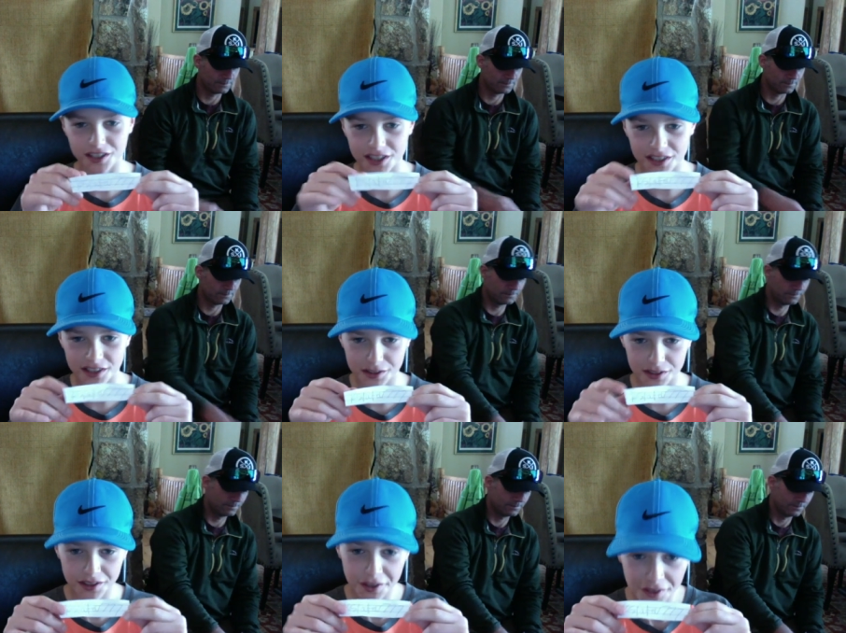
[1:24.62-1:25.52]
He's
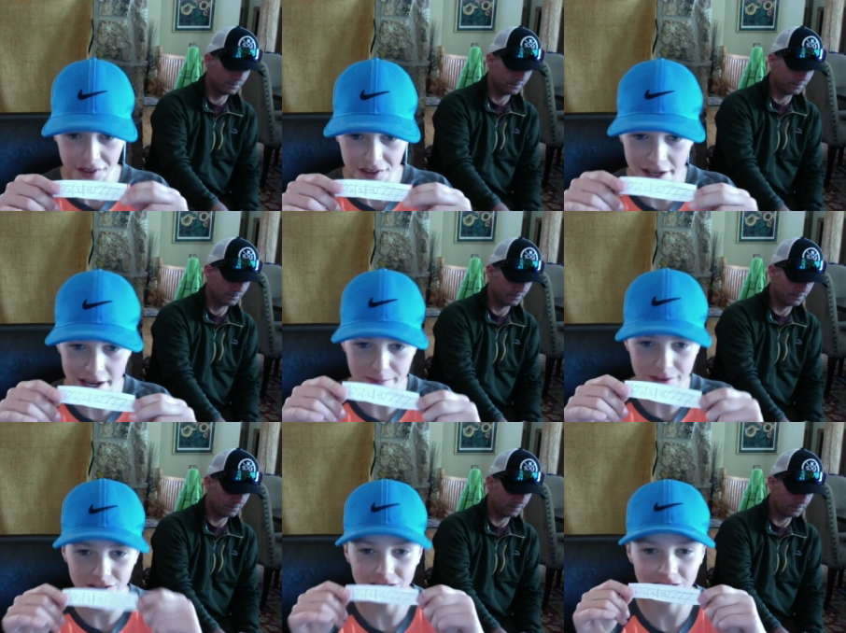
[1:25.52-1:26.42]
came
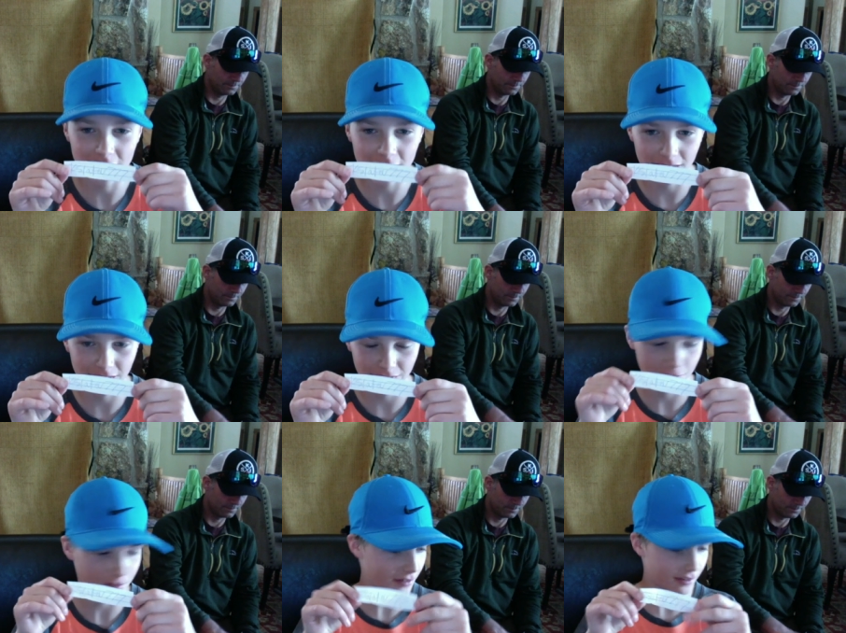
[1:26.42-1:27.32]
to a lot of
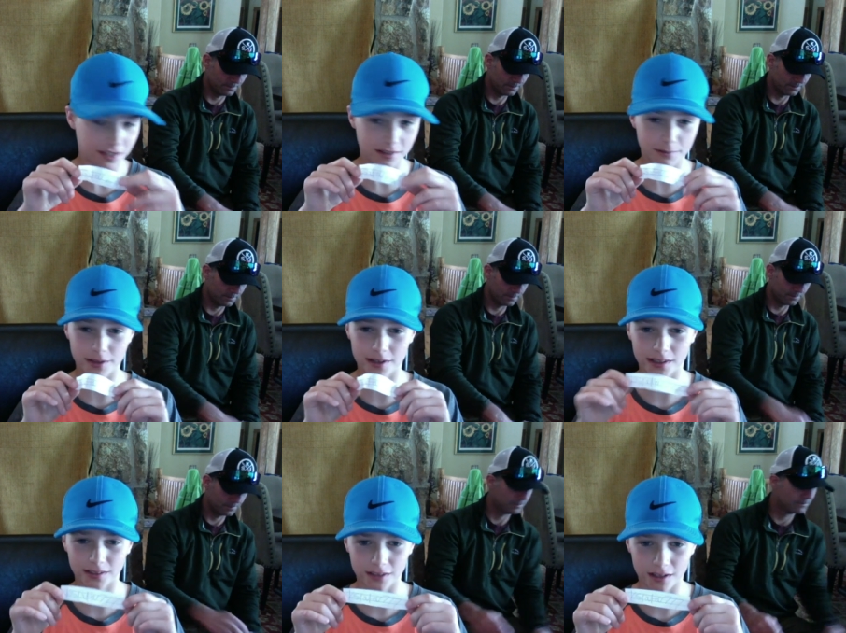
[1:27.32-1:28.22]
he's been at
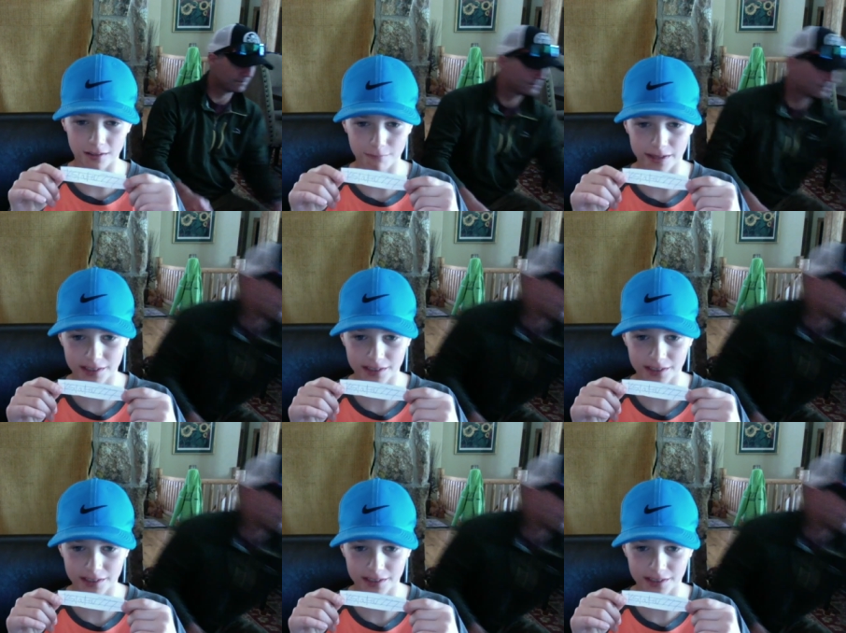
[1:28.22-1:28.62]
a lot of my